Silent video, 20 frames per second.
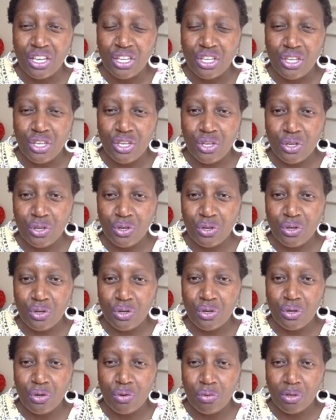
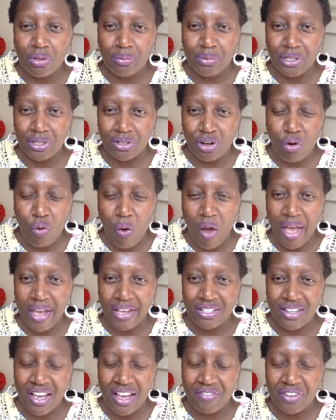you will be
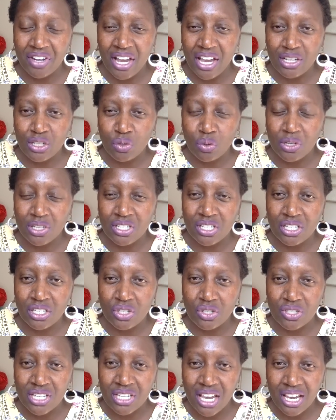required to have an I-20
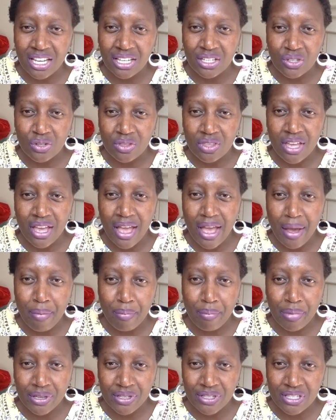to take it to the
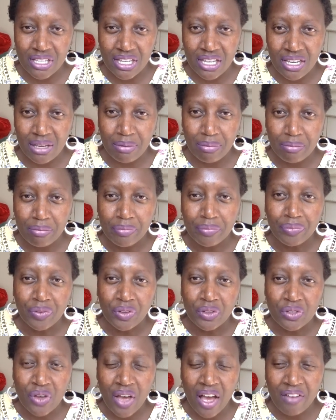embassy.
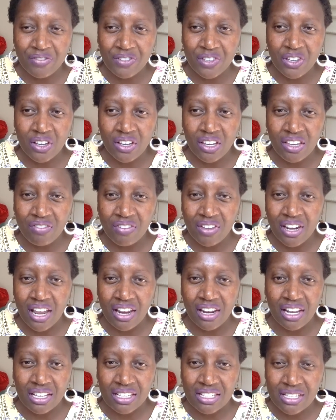So after you're given
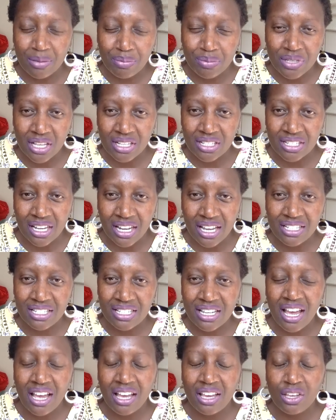an acceptance
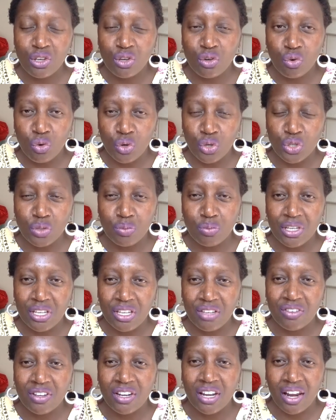letter, you're going to be
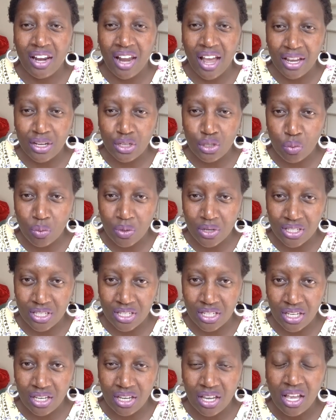given an
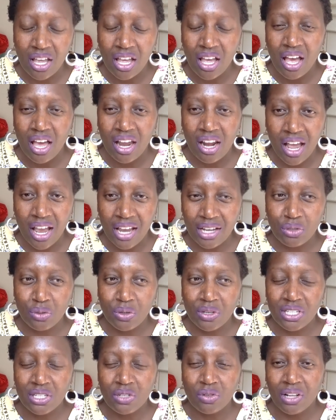I-20. An
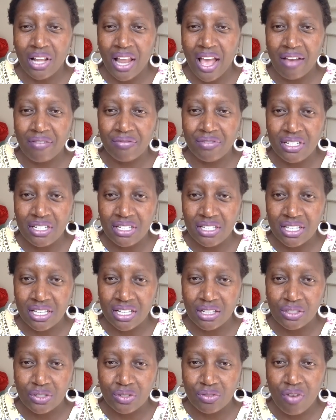I-20 will have
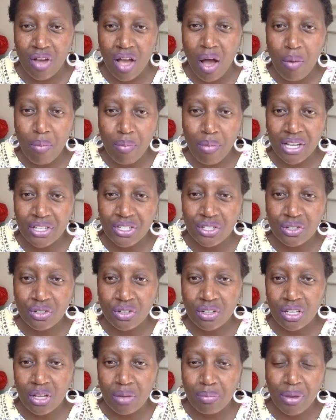details of how much you're
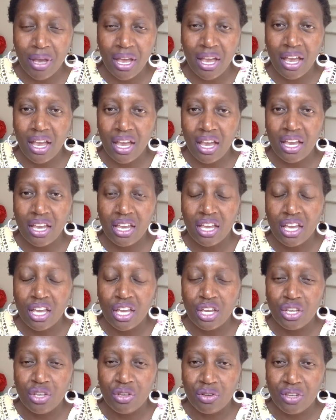going to pay,
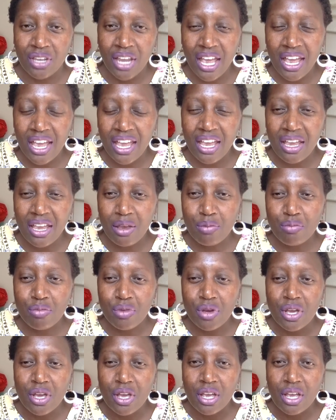your name,
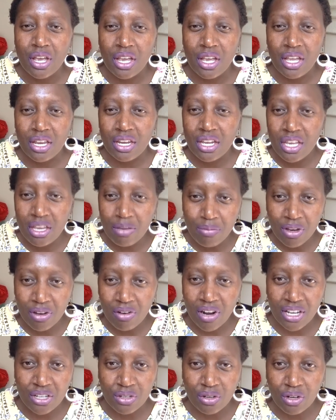and
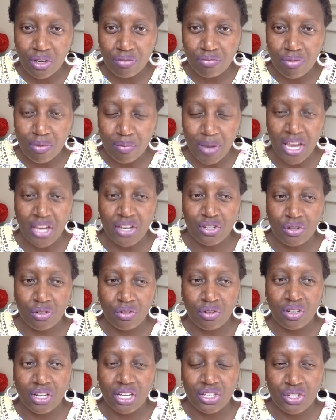immigration
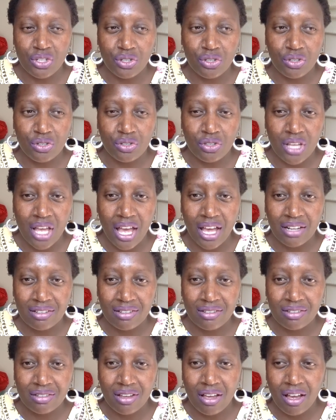information that
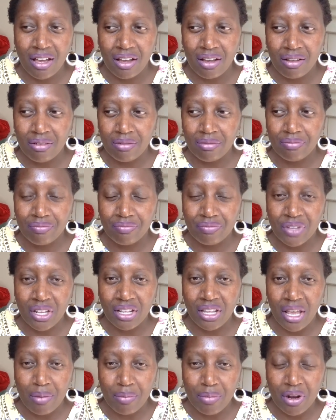
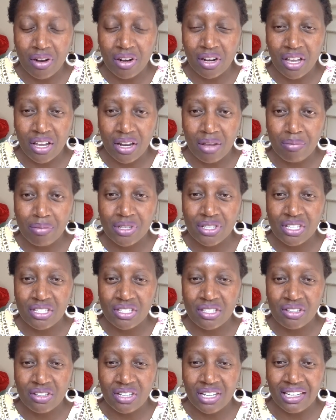the American embassy
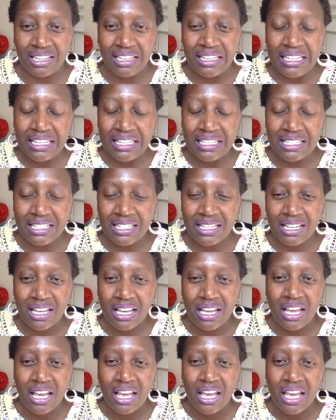is going to need,
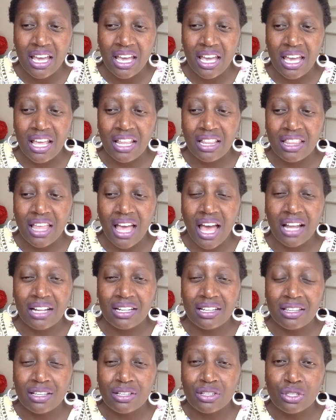and
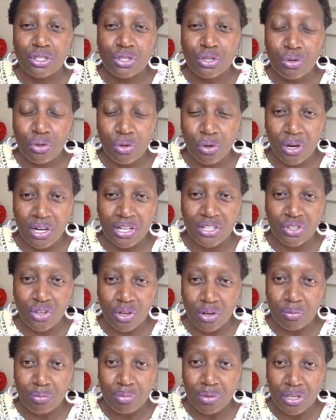that the school is
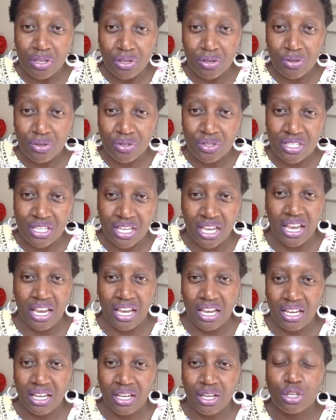going to be
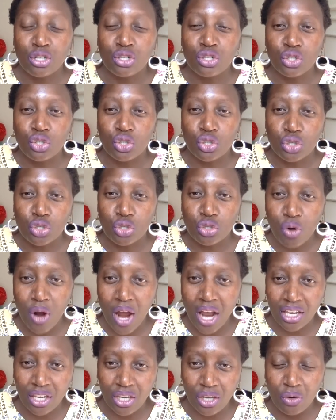using to
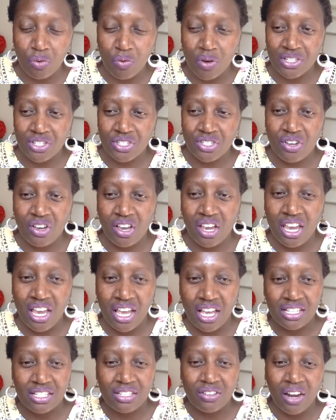track you once you're
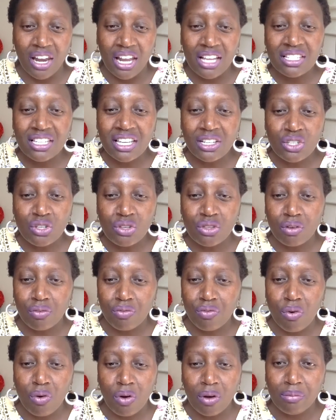here. So let's get to the
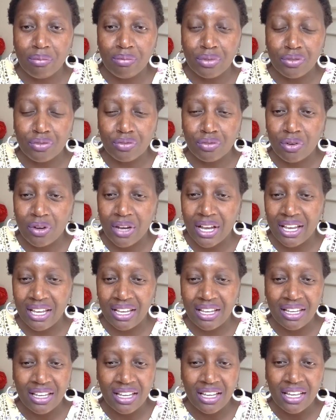form before
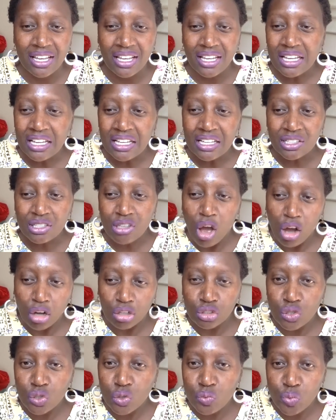I
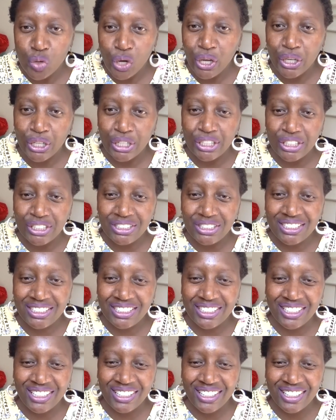talk too much.